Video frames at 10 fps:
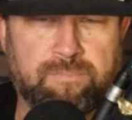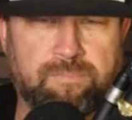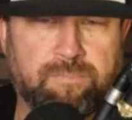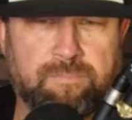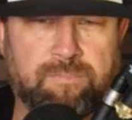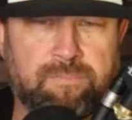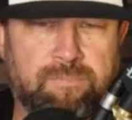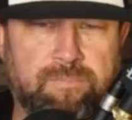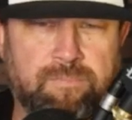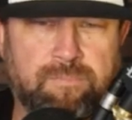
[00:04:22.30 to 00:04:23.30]

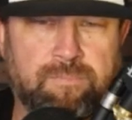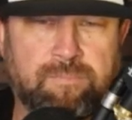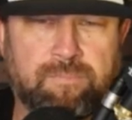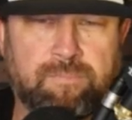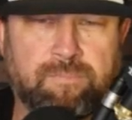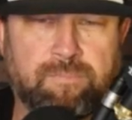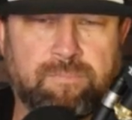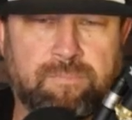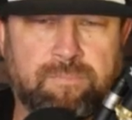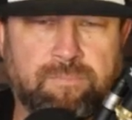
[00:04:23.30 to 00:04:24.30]

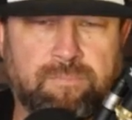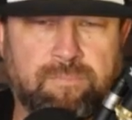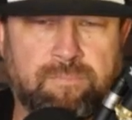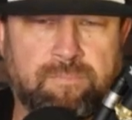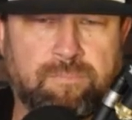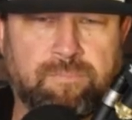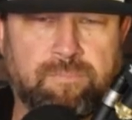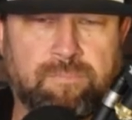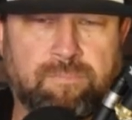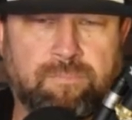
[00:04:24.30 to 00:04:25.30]

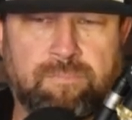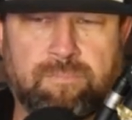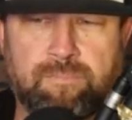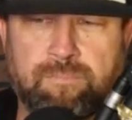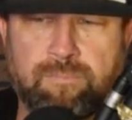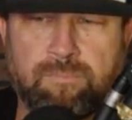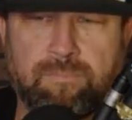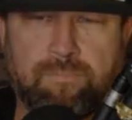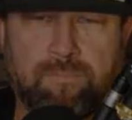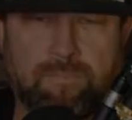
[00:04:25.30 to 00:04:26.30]
The person shown says nothing.